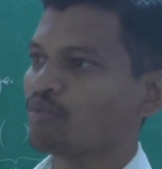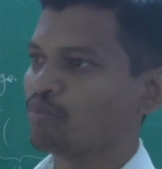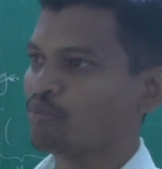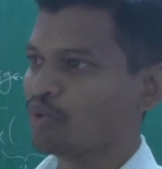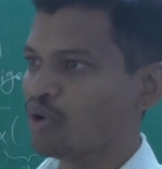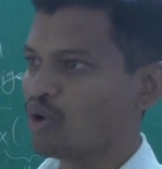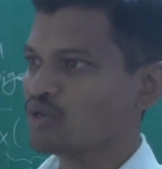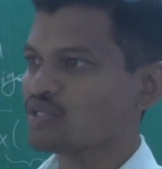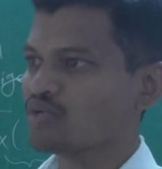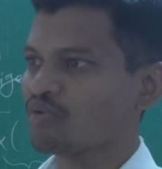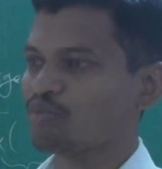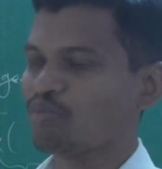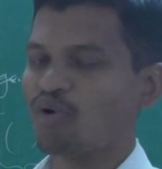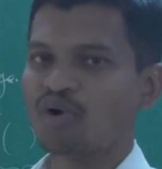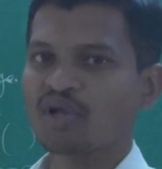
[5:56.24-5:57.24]
because
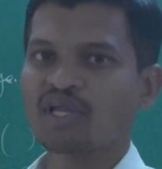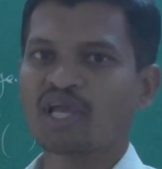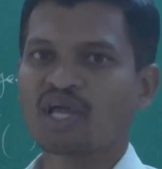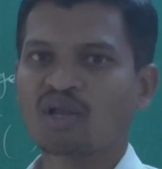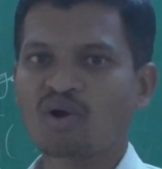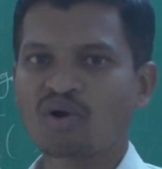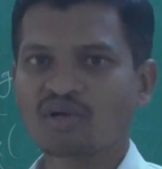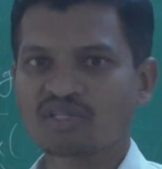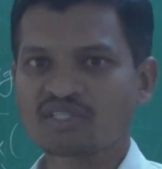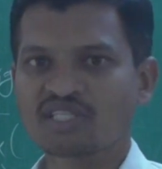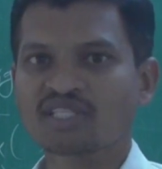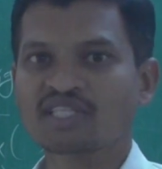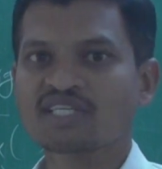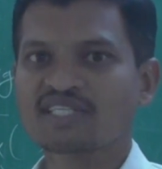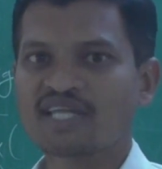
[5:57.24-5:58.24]
our body cannot
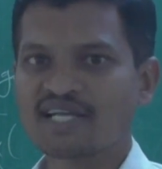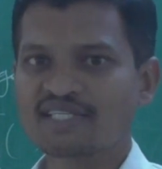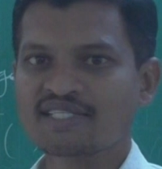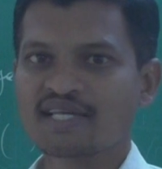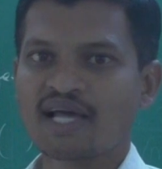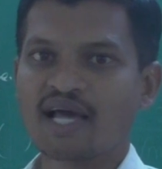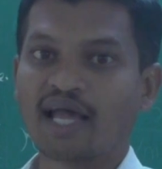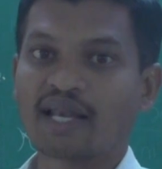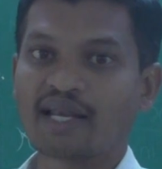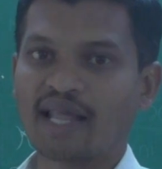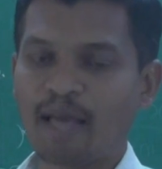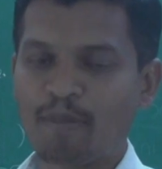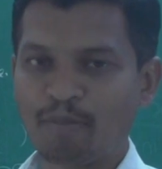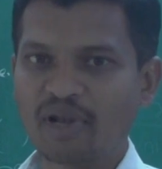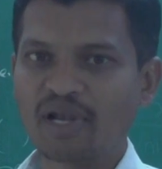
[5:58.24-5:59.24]
synthesize
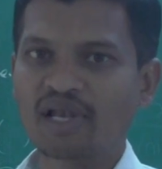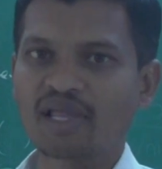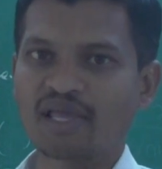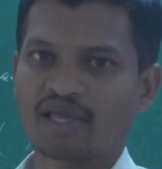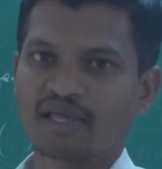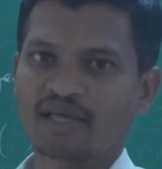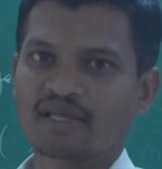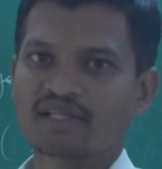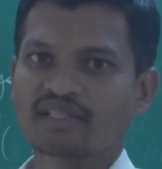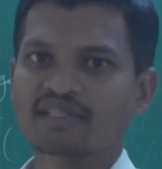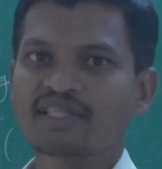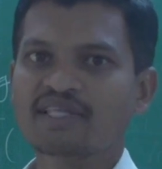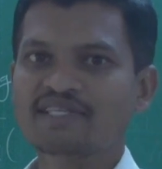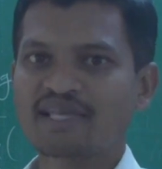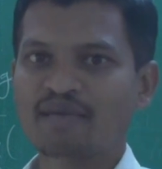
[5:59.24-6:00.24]
rapidly
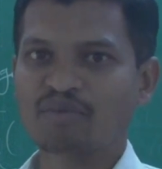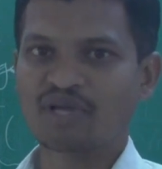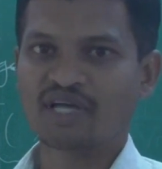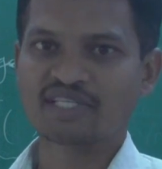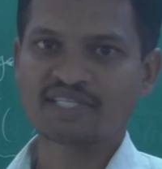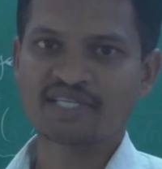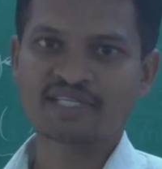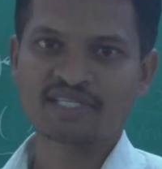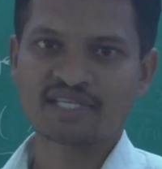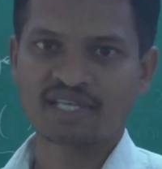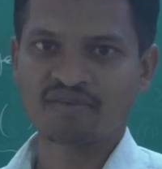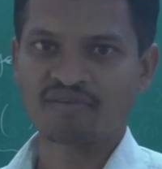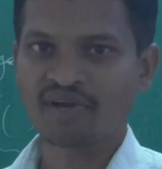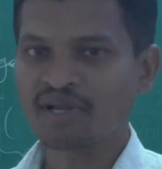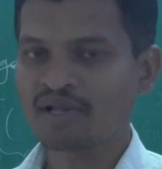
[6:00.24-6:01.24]
these amino acids in
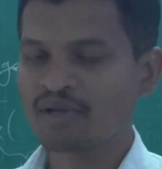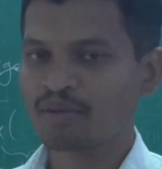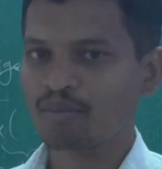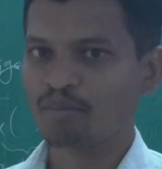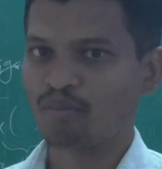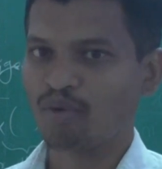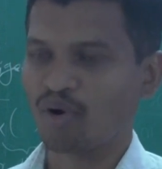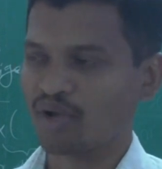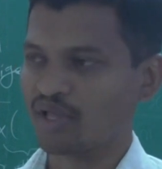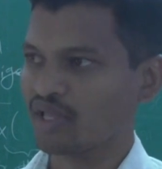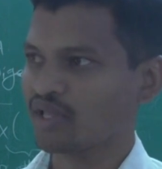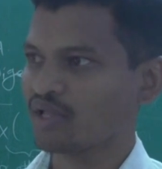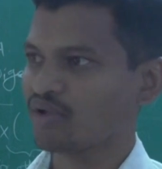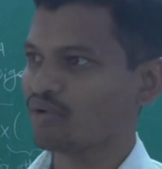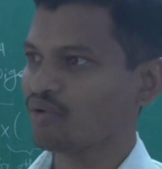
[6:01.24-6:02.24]
our body.
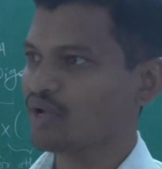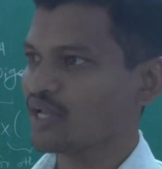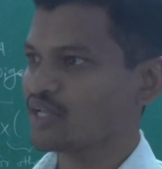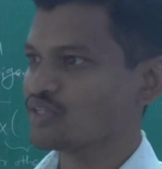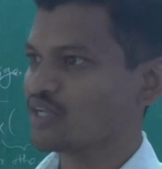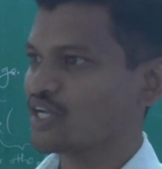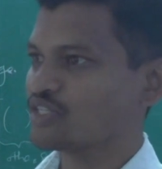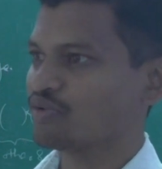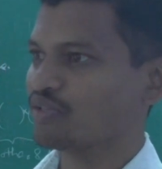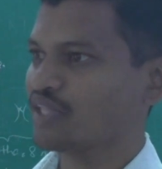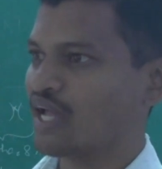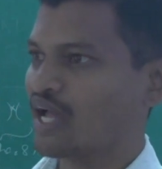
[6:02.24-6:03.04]
Okay, so that's why they